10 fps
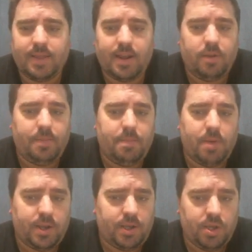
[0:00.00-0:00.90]
They could be
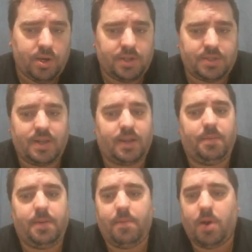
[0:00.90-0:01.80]
buying units, they
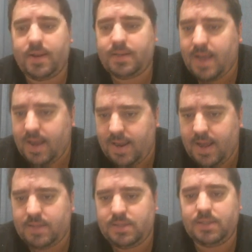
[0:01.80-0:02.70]
could be buying
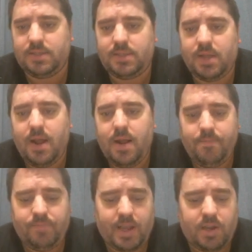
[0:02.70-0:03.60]
townhouses,
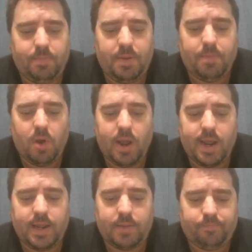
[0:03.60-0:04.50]
they could be
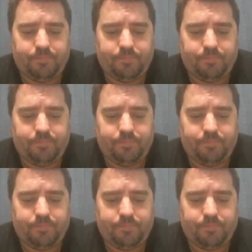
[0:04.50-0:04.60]
buying